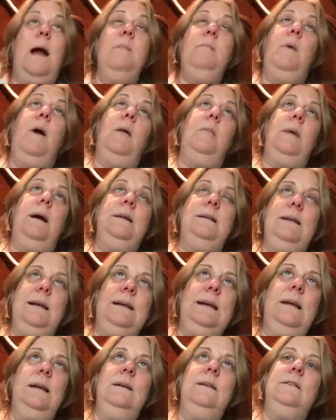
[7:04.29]
I bought my
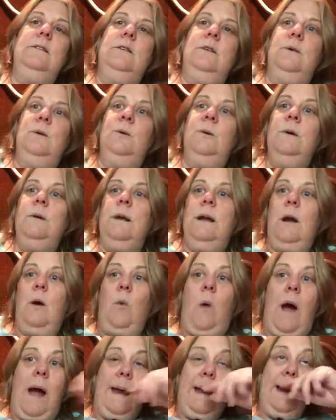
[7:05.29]
ticket to
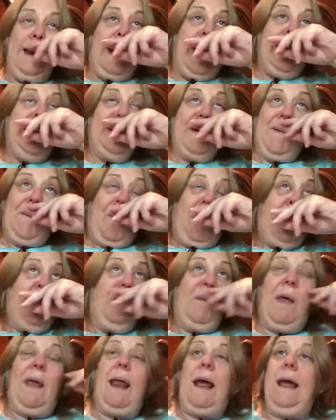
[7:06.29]
Hawaii and I
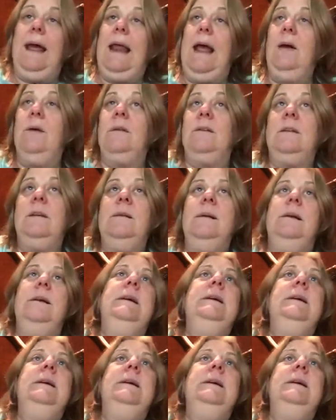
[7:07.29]
then I announced